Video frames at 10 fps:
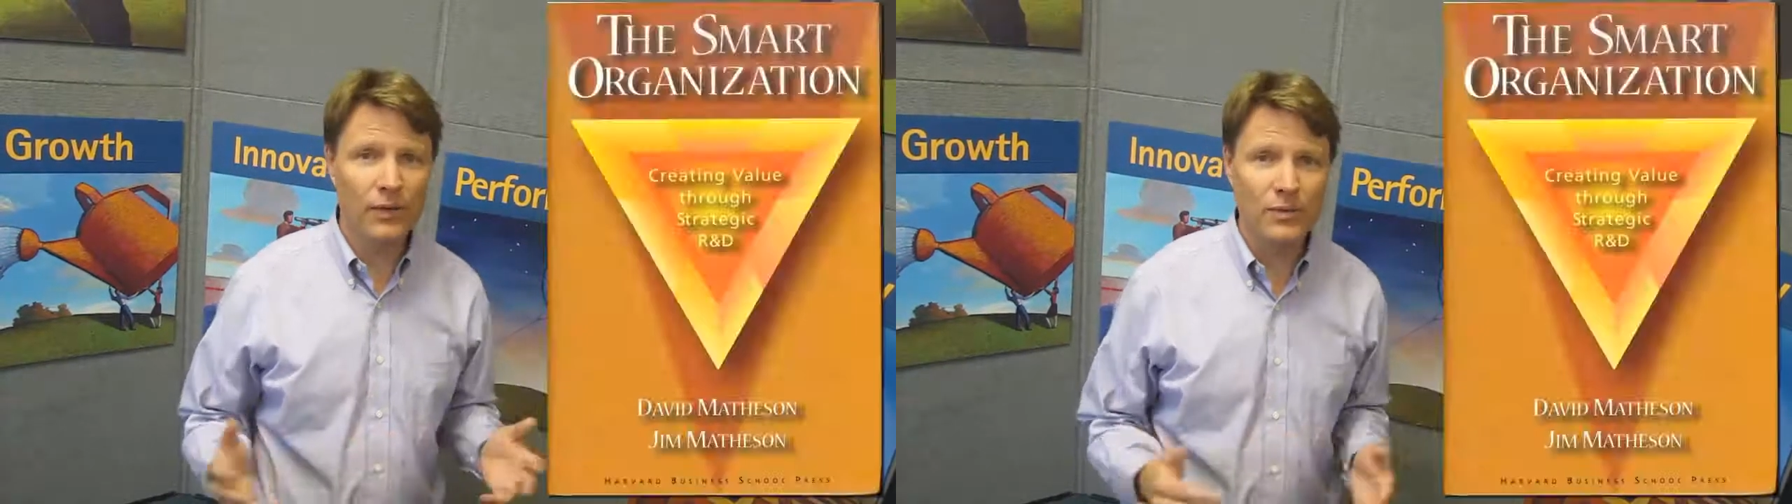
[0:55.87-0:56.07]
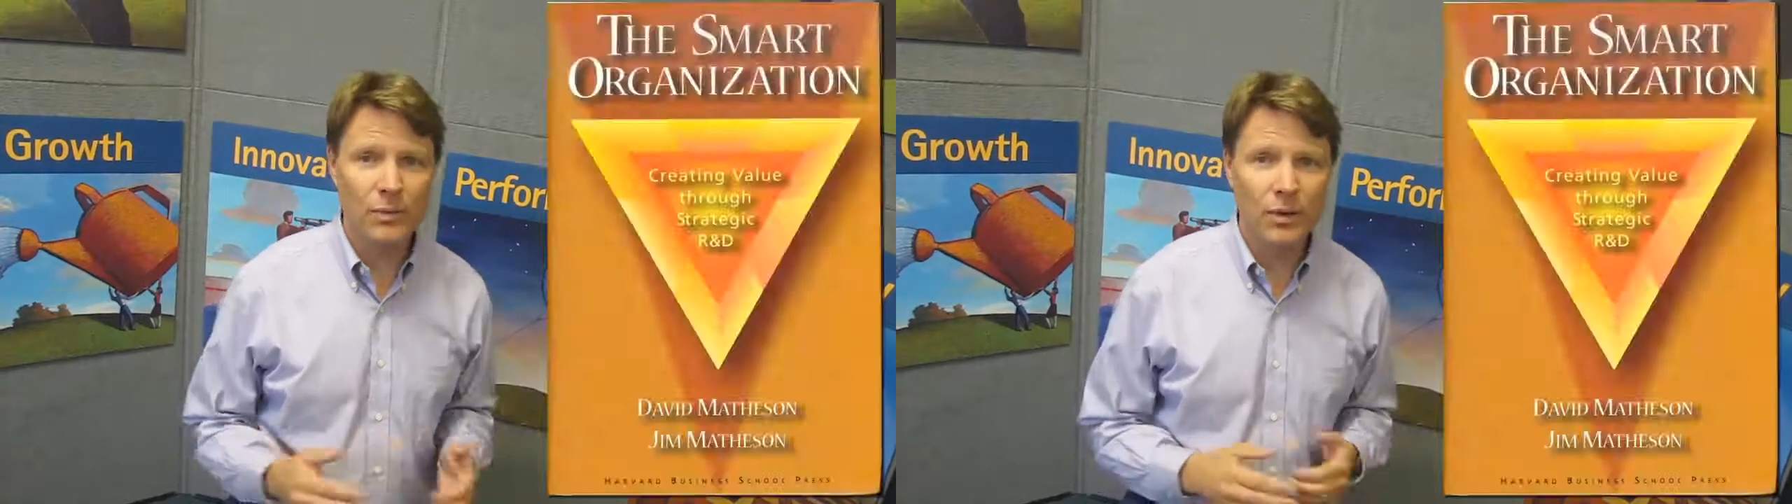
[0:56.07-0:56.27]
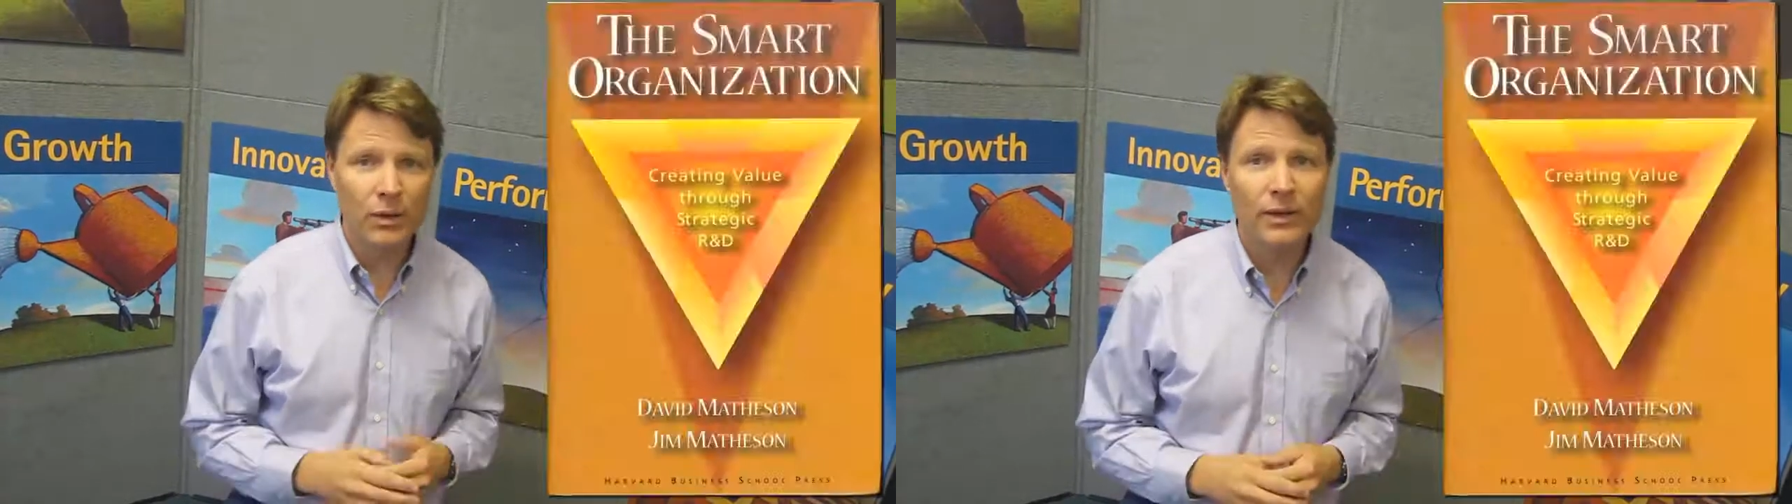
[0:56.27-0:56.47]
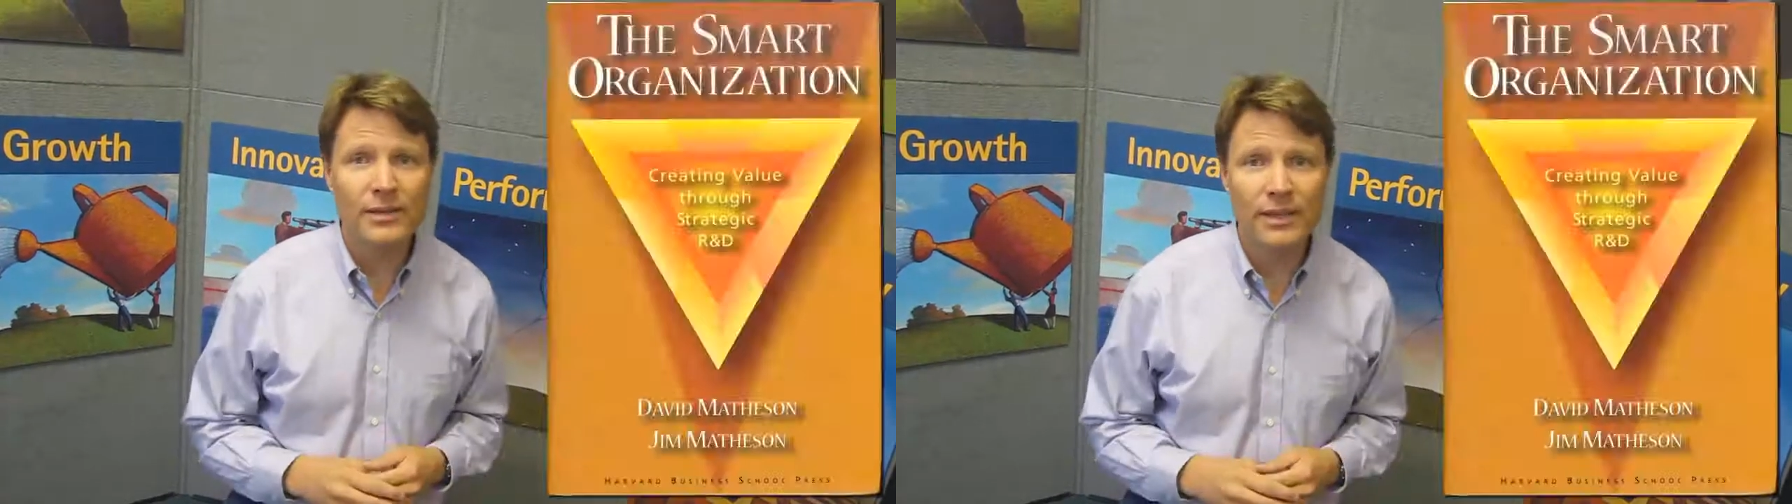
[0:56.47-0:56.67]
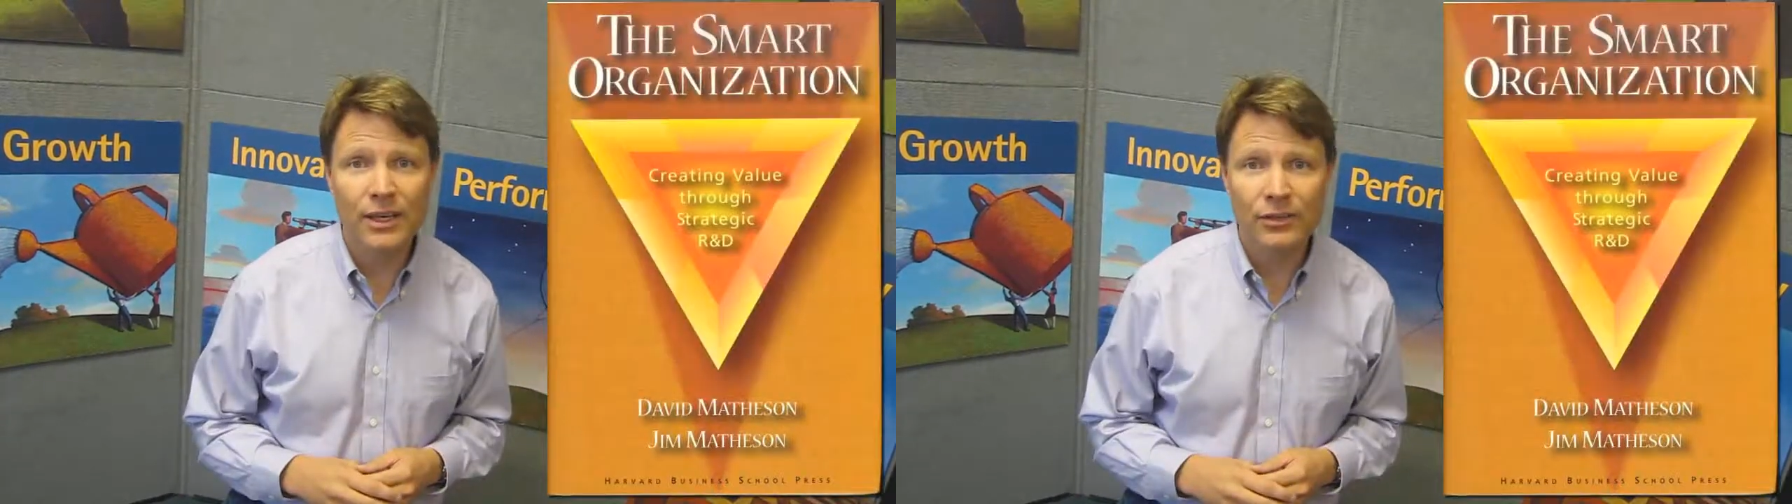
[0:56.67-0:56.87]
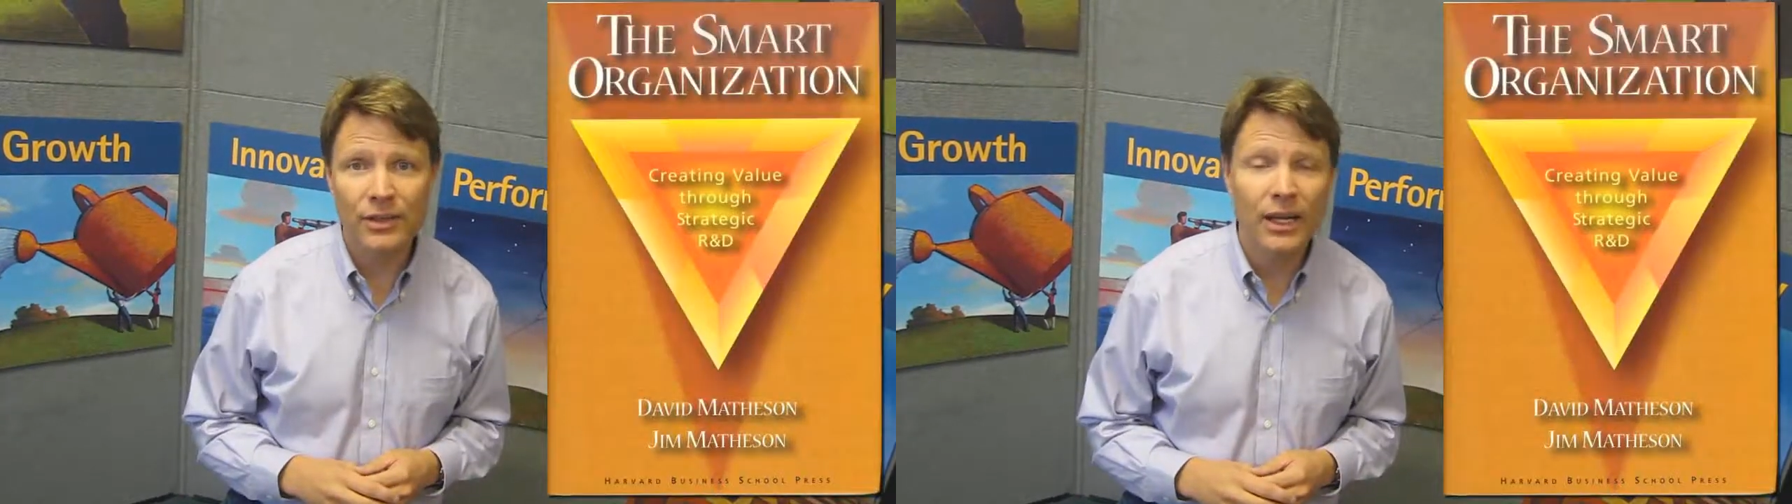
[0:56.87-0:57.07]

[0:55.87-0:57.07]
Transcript: The Smart Organization,